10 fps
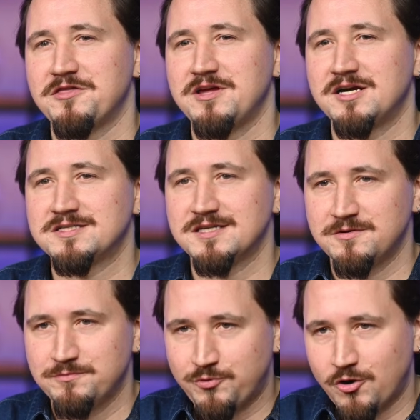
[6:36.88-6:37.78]
There's an
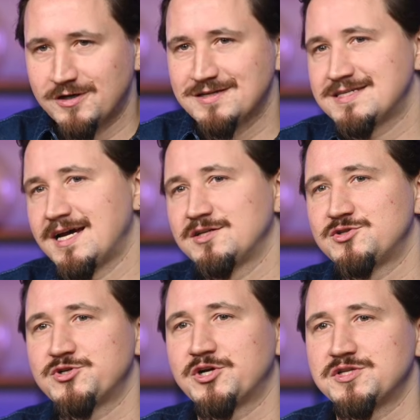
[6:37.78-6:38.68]
important side
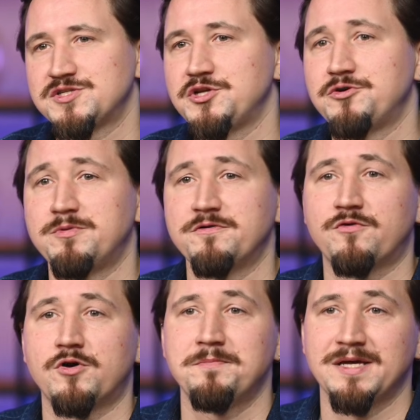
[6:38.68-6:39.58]
to consider
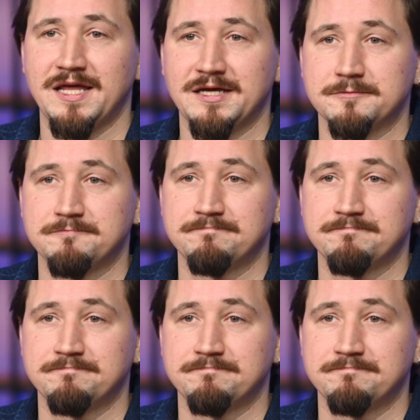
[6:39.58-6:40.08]
before beginning: